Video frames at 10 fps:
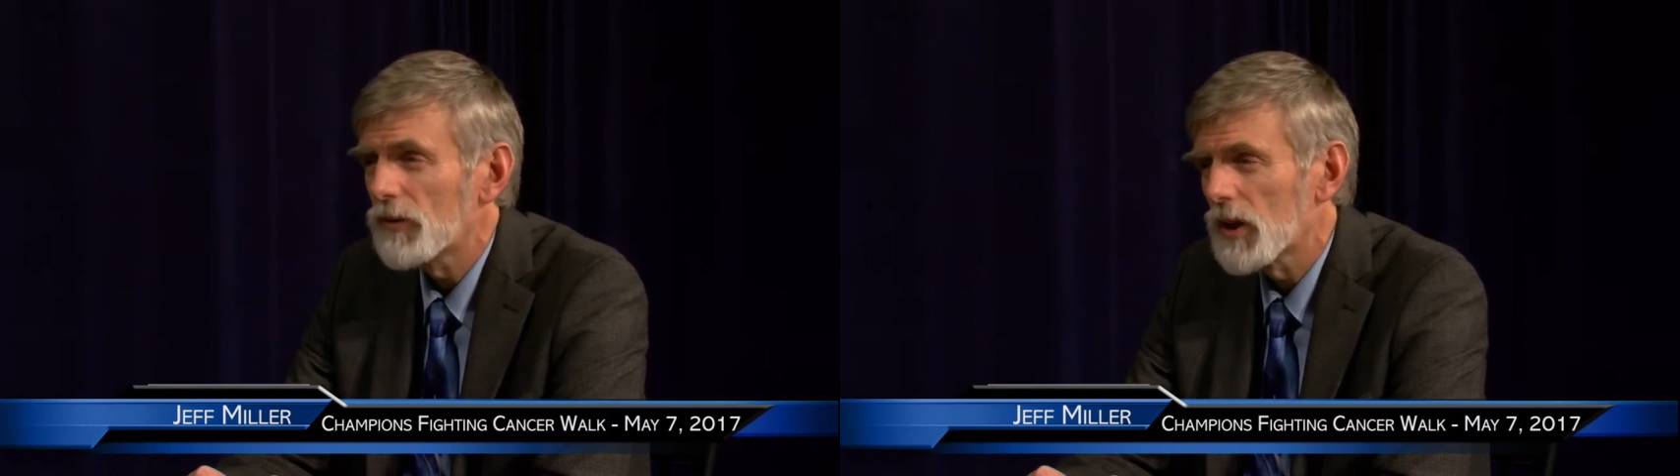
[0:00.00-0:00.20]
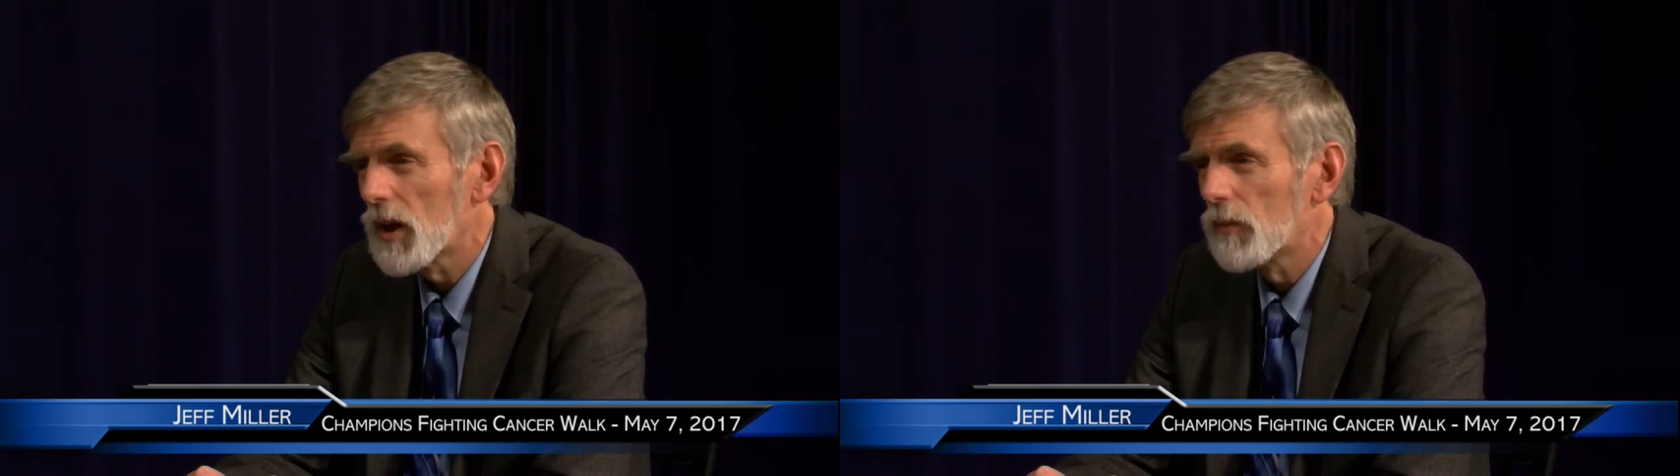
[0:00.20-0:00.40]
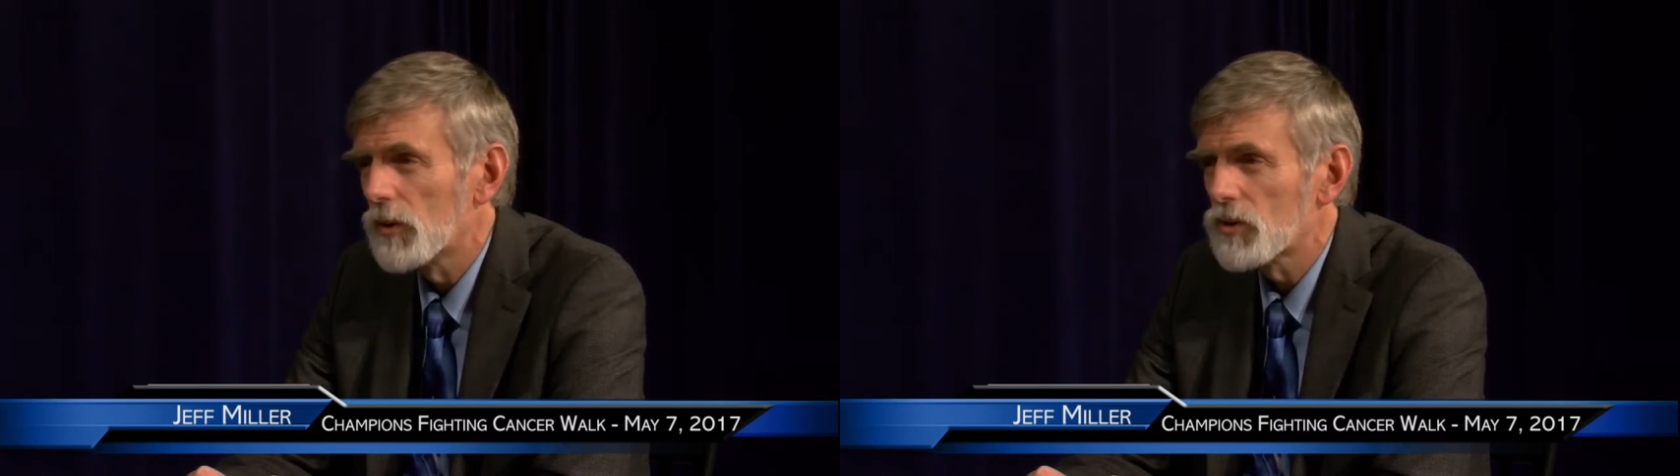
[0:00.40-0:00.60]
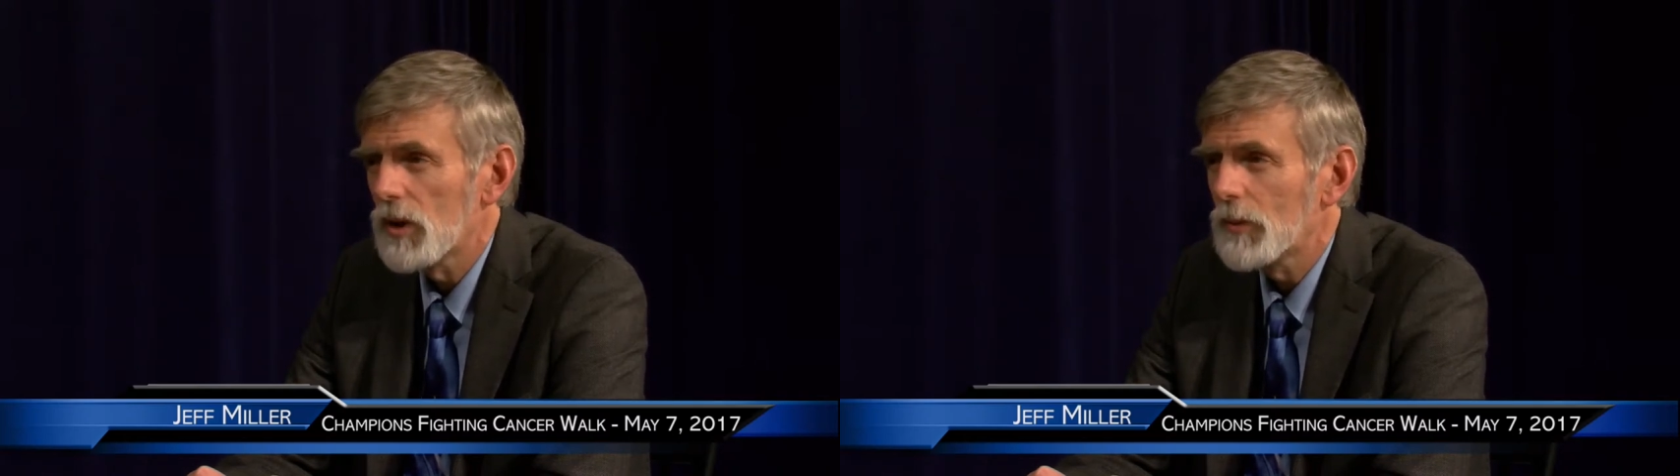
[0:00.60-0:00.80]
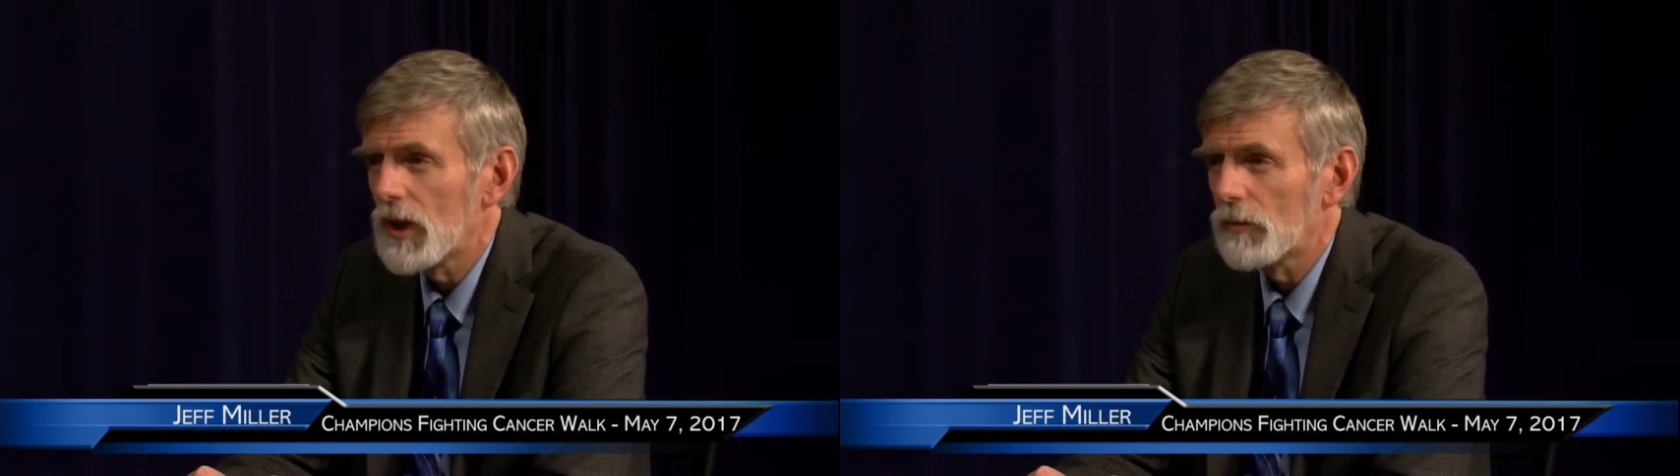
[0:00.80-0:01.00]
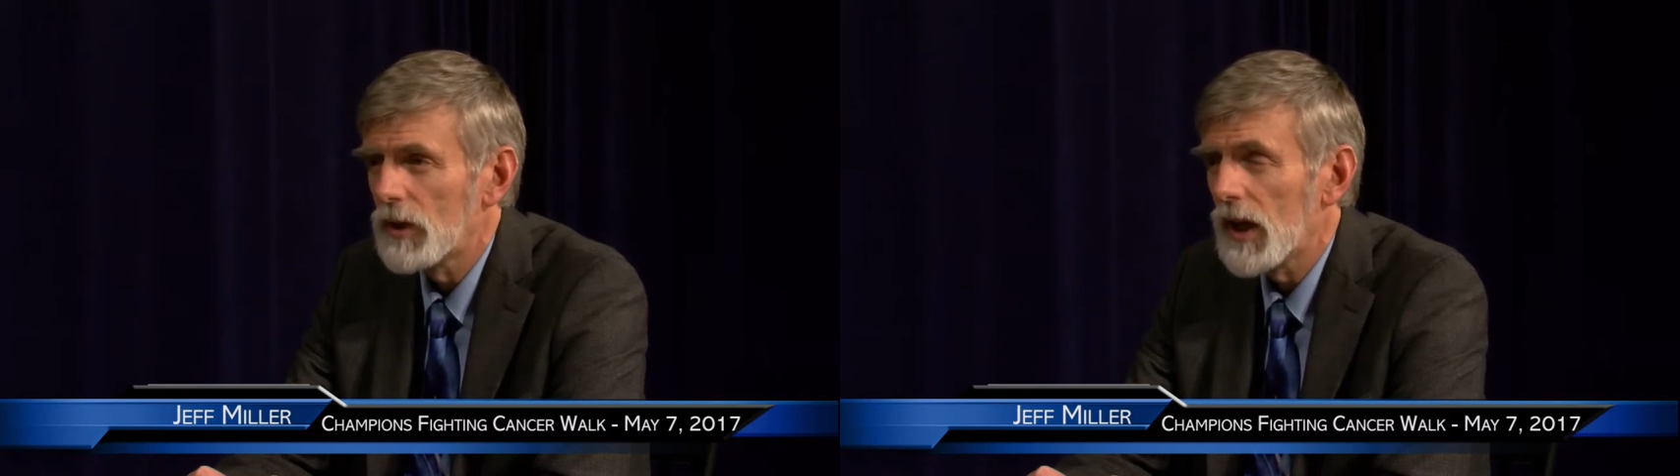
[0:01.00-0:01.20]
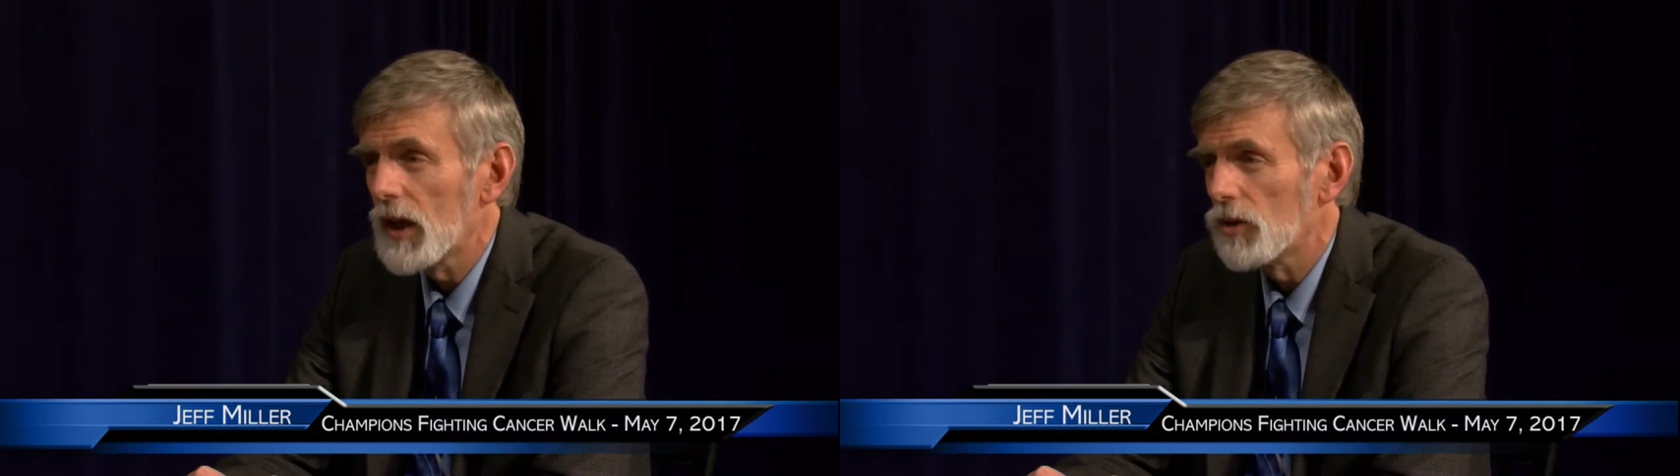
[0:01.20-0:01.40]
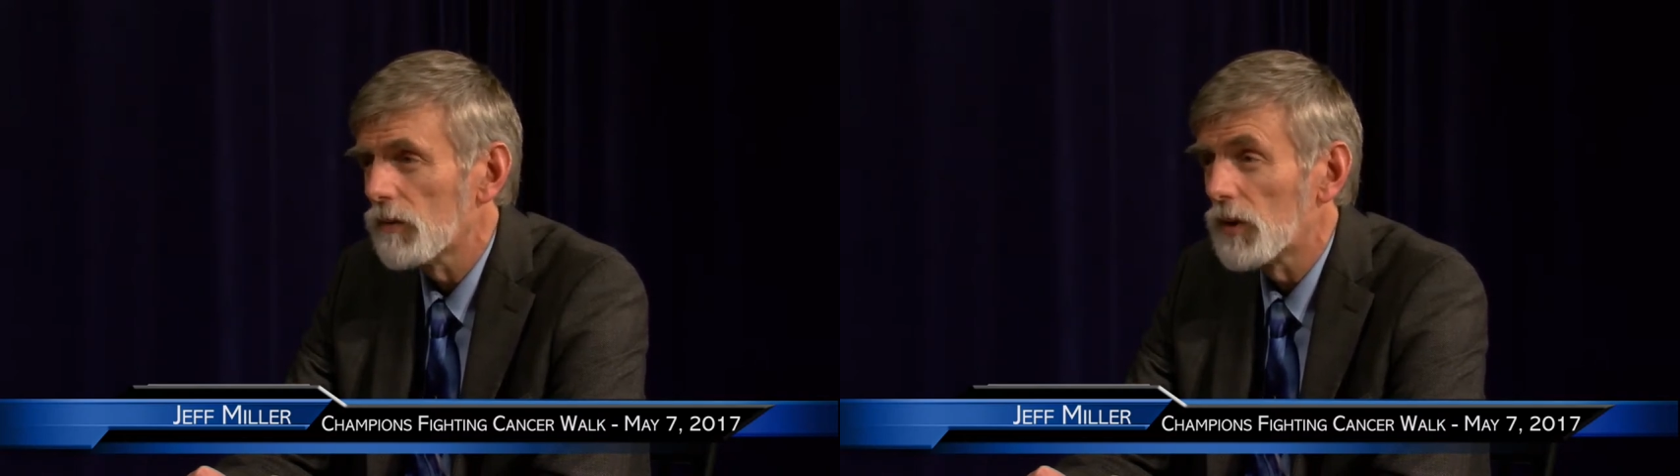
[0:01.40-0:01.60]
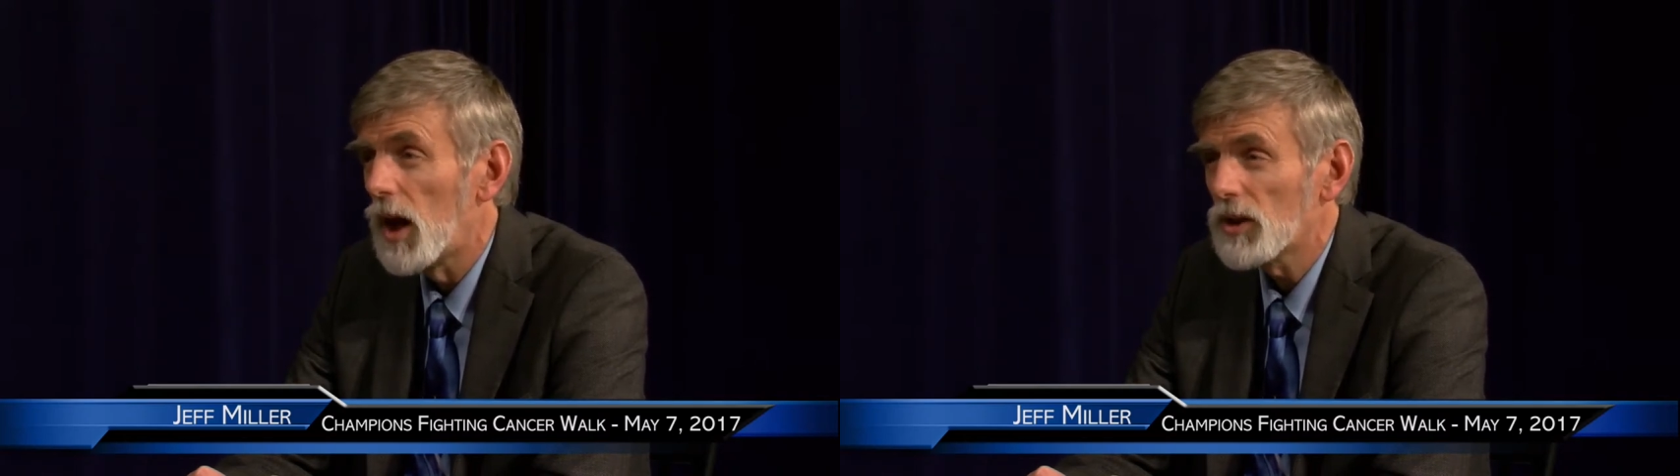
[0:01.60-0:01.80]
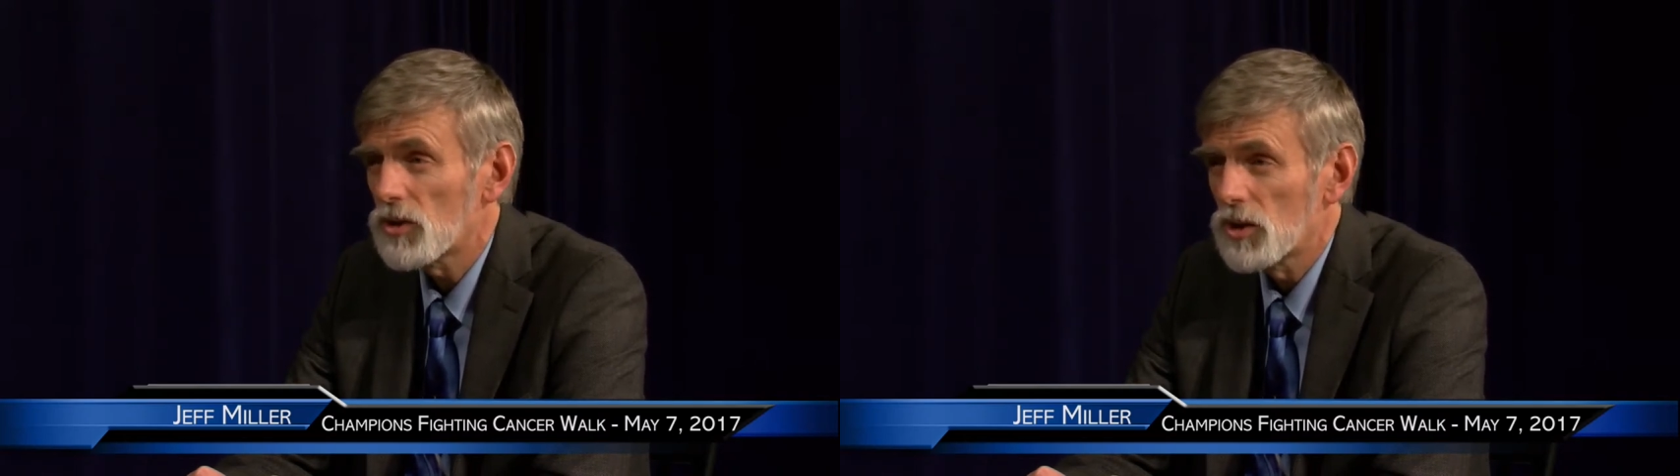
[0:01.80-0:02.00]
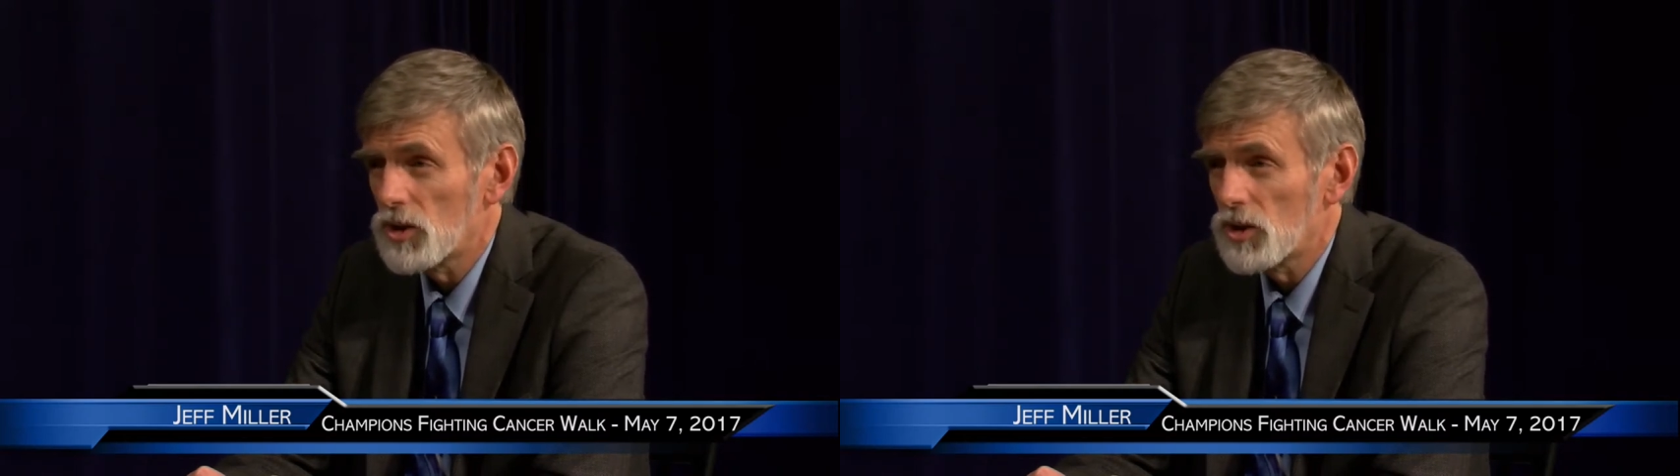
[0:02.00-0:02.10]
to come for treatment every day and you've lost your